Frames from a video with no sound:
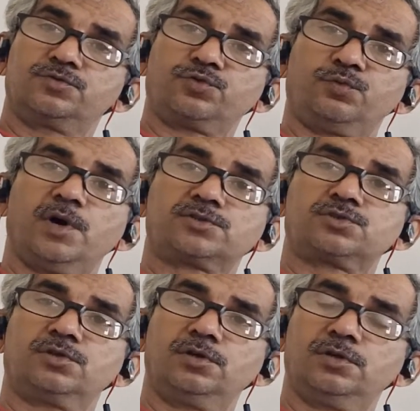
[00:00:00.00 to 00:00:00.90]
So
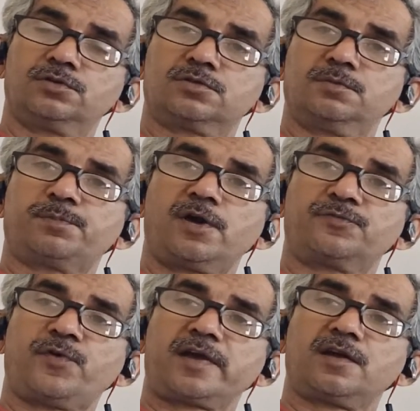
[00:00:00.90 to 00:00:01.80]
what is the
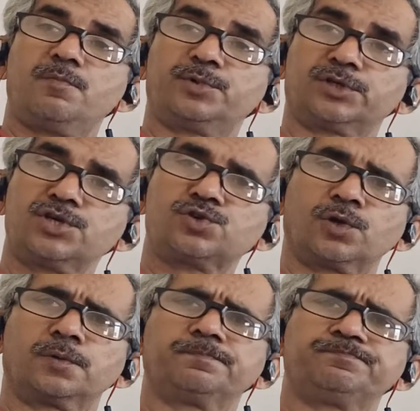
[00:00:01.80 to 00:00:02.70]
perfect
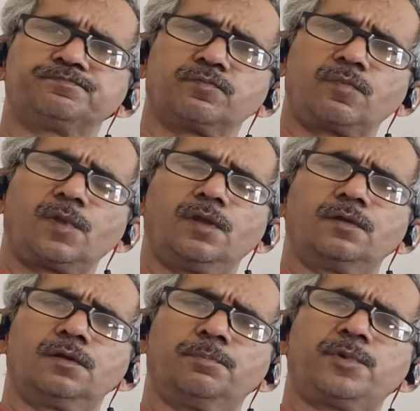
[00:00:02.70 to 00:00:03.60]
competition?
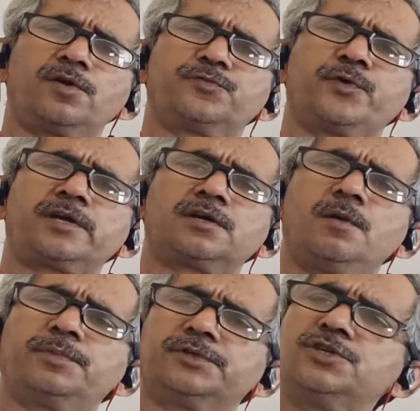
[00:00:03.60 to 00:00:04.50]
A perfect
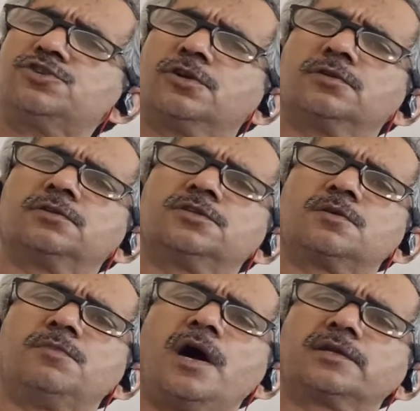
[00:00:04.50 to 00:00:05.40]
competition is
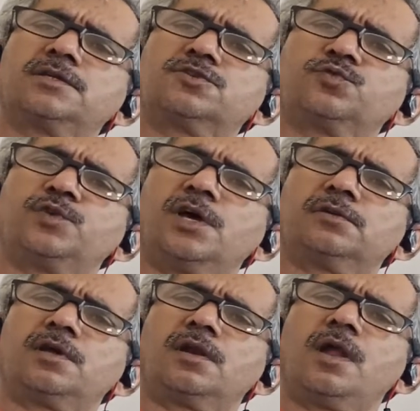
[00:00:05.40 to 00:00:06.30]
a market
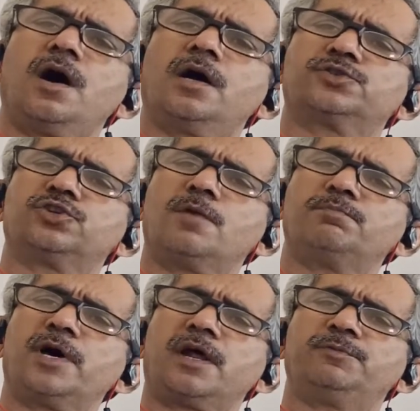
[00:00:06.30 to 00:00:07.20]
where the large
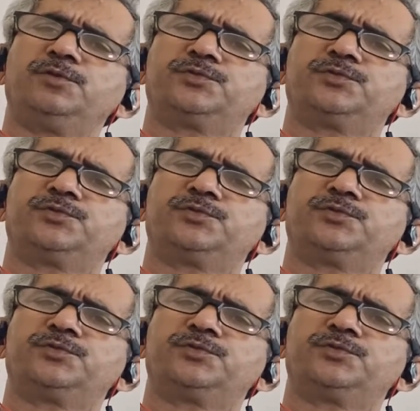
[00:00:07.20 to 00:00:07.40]
number of the